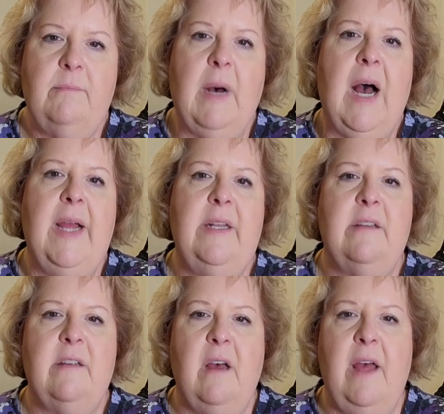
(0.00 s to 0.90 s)

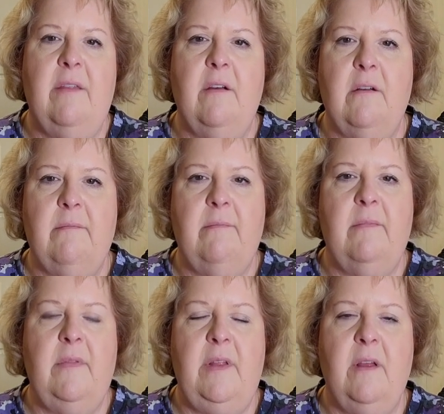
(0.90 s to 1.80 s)
bind either
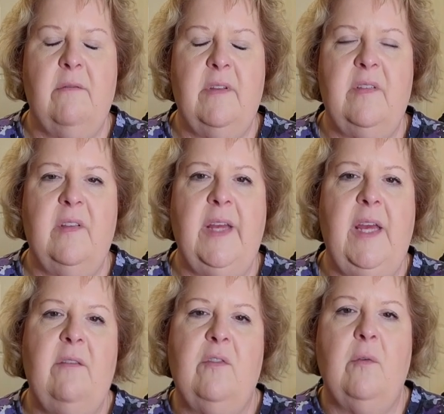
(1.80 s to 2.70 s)
the
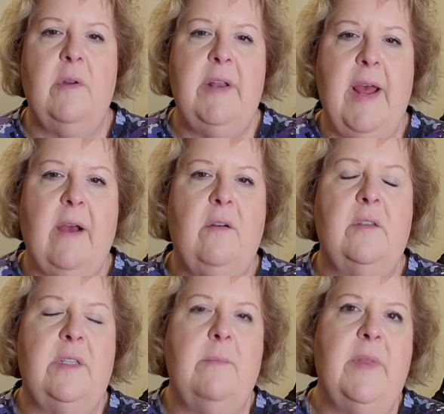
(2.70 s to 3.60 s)
sleeves or a neck
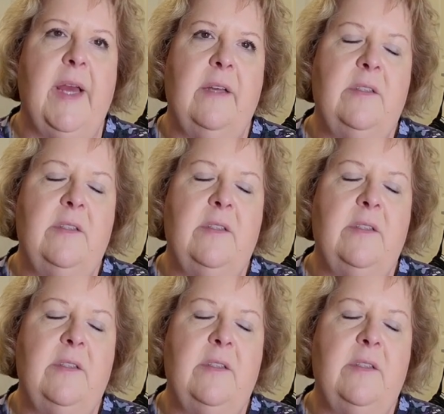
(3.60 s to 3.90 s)
or something.